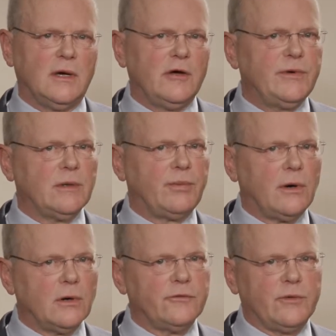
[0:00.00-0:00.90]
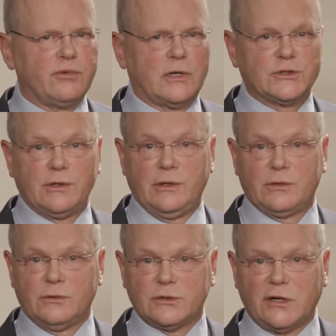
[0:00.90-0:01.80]
I've been a part of the prosecuting
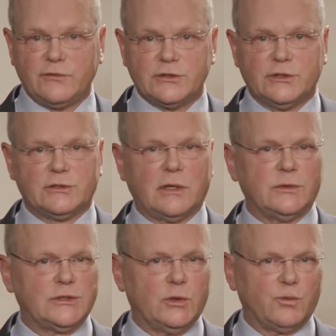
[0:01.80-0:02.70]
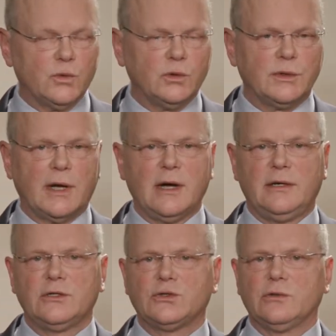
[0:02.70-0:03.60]
attorney's office since I was a Rule 9
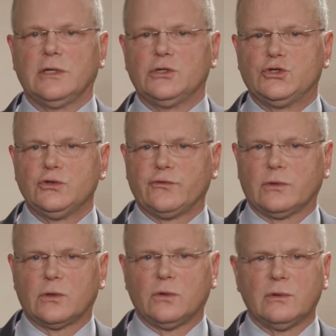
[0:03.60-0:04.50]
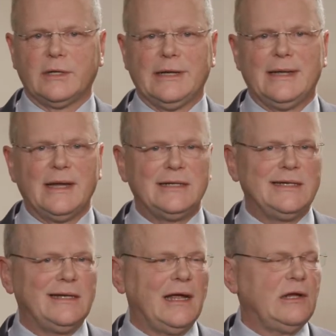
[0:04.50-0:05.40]
intern at juvenile court in
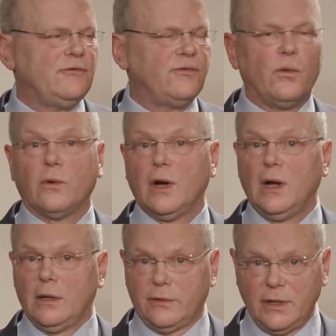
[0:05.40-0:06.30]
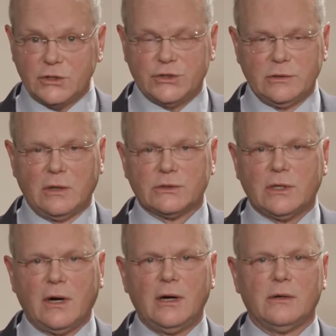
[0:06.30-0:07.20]
1984. The next year, I was
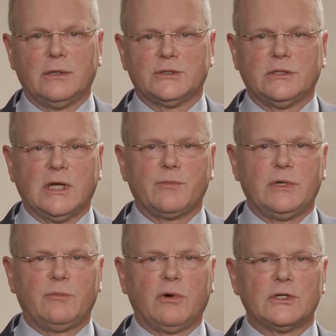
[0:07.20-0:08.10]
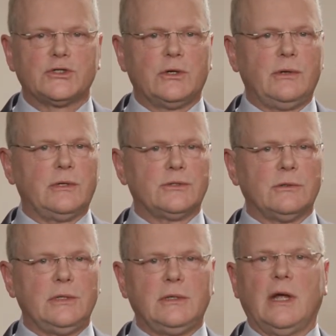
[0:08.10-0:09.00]
hired as a deputy prosecuting
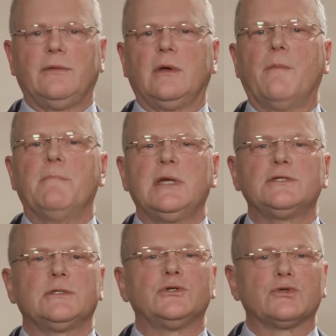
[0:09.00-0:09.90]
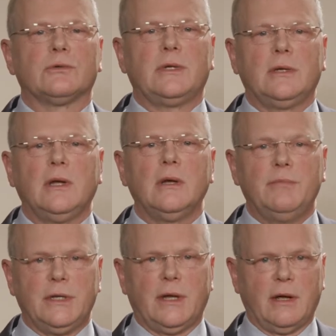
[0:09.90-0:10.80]
attorney, and the amazing journey
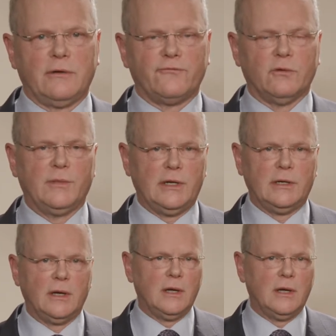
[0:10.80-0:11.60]
began for me.